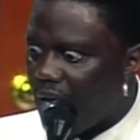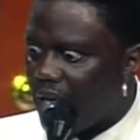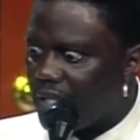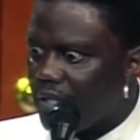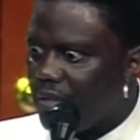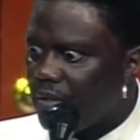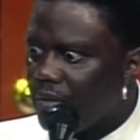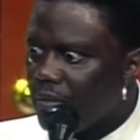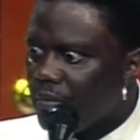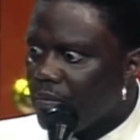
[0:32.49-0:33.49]

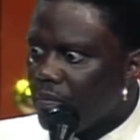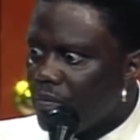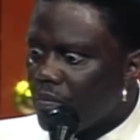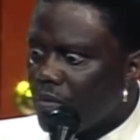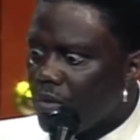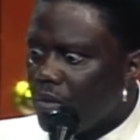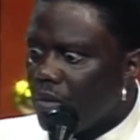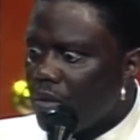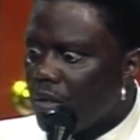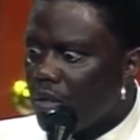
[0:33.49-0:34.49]

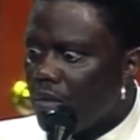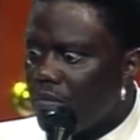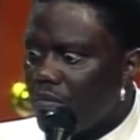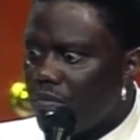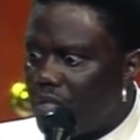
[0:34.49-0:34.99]
What